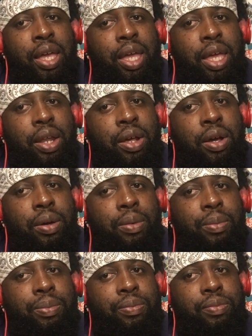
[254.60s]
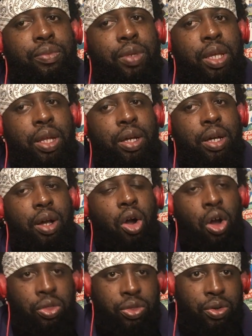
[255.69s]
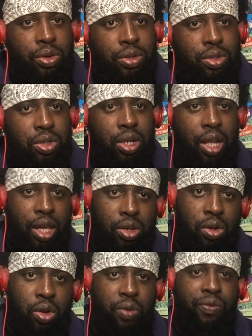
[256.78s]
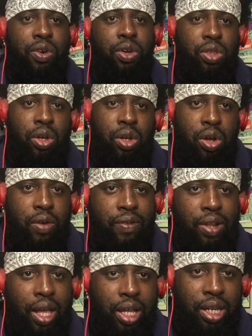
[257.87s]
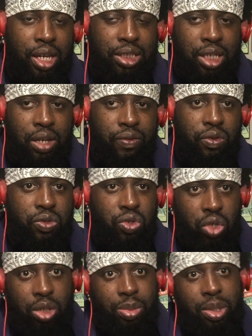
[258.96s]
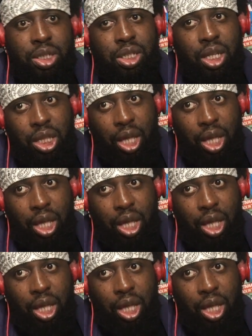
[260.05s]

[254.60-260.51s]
and Arthur to like, you know, further uncover like a next level of strength, because they,